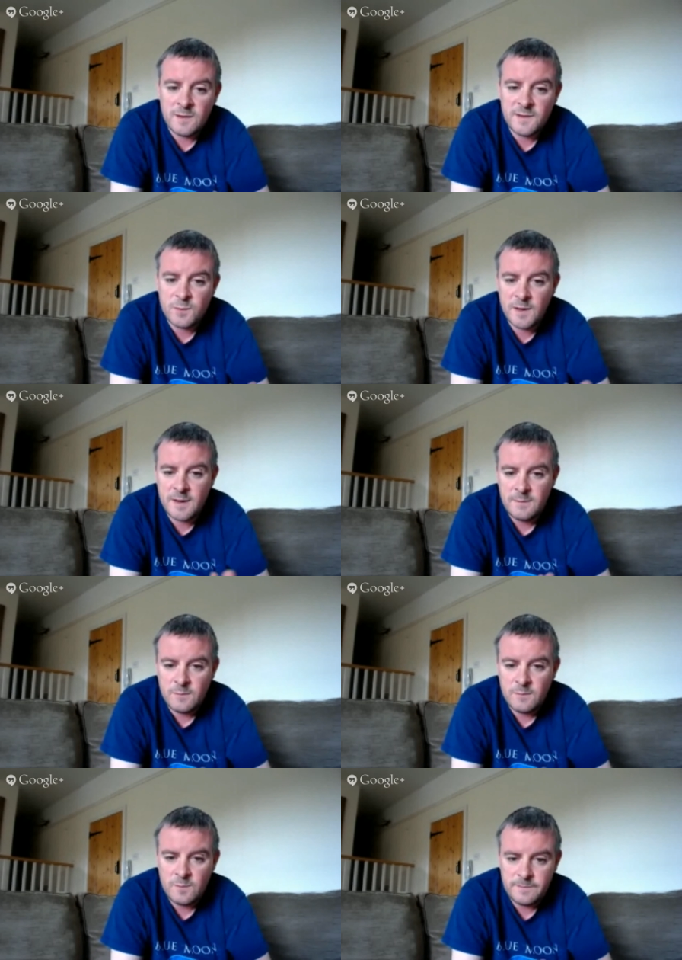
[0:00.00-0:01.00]
follow us on
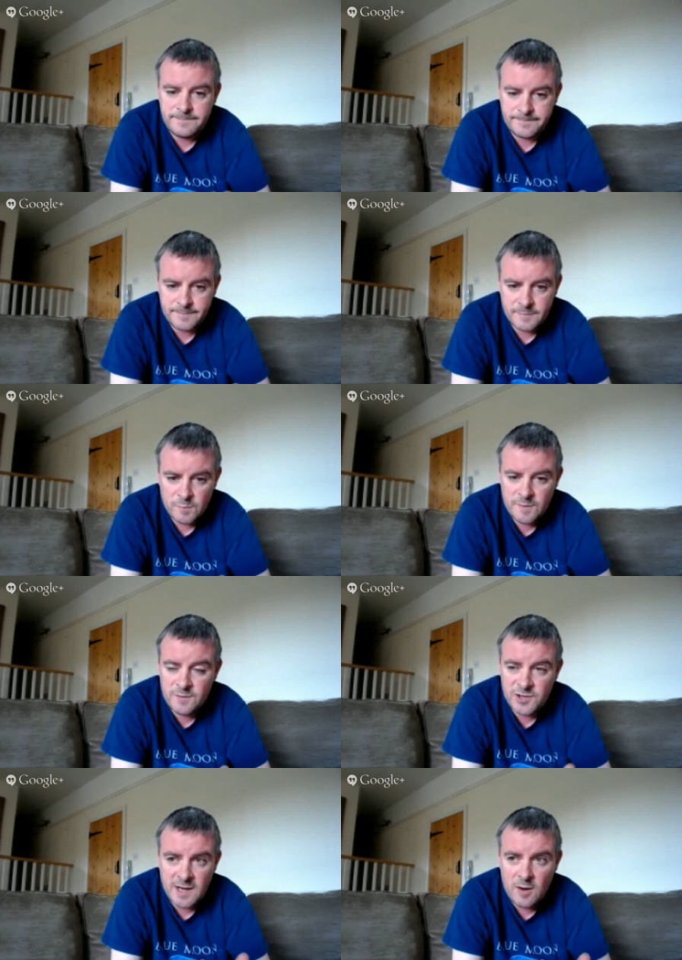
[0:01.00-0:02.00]
Twitter.
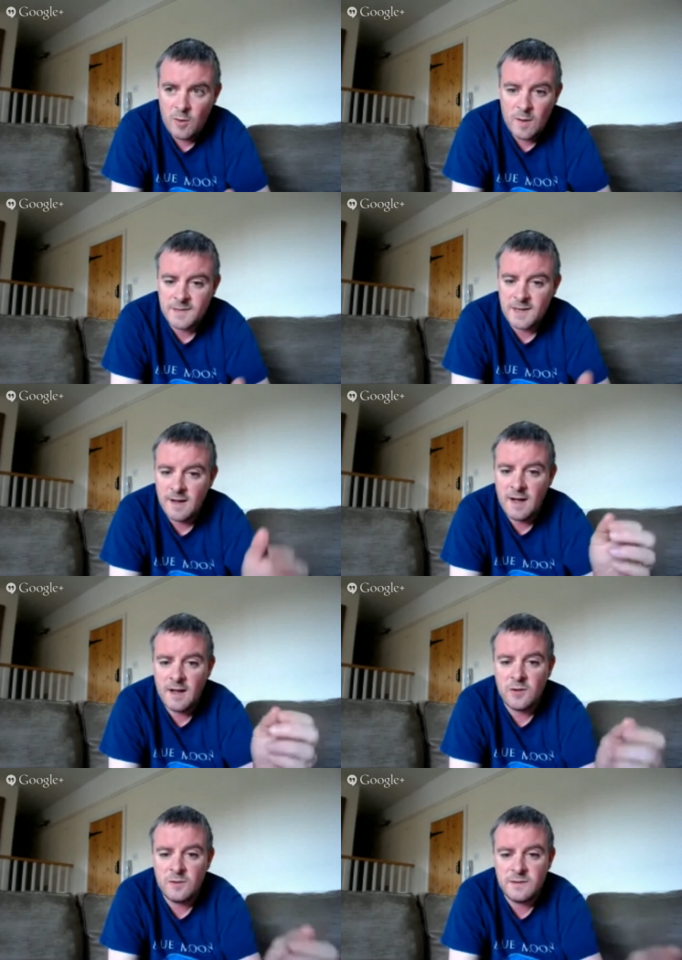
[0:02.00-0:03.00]
Check out our website
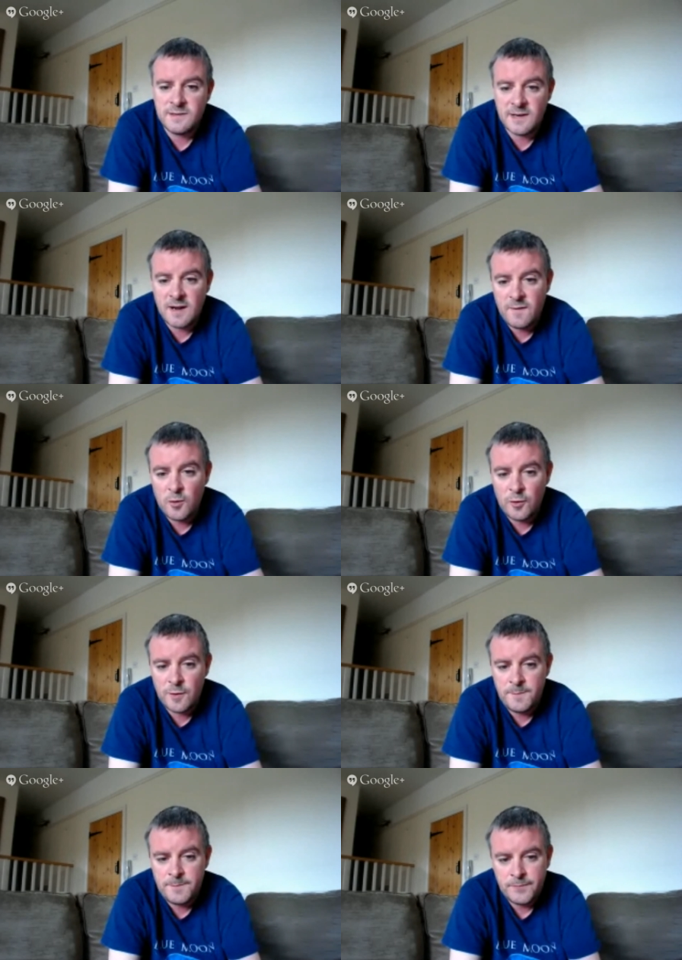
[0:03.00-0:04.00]
articles and our
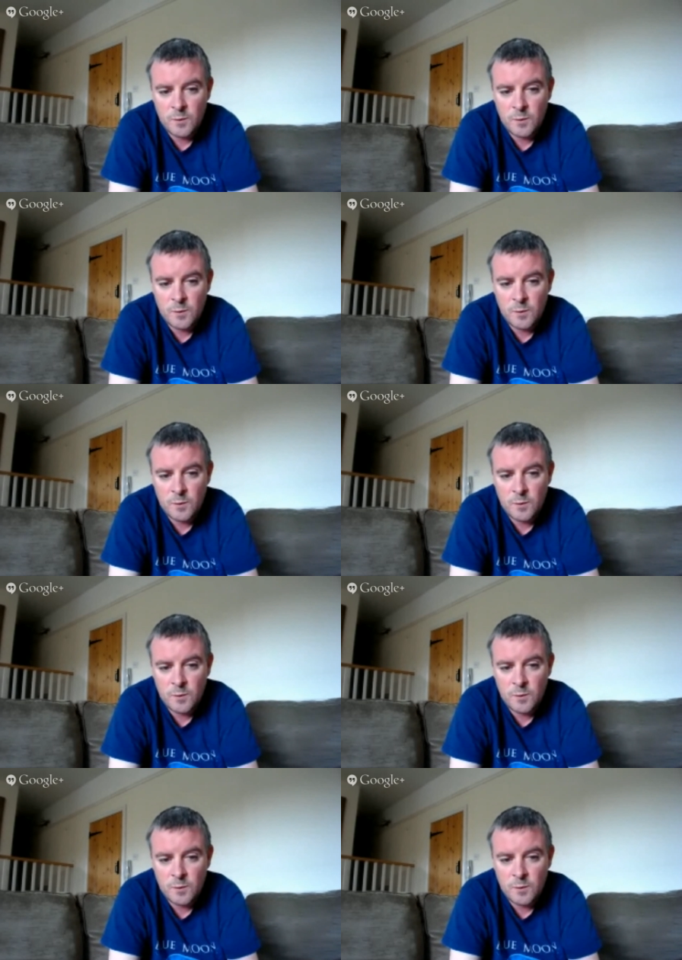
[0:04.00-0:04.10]
forum.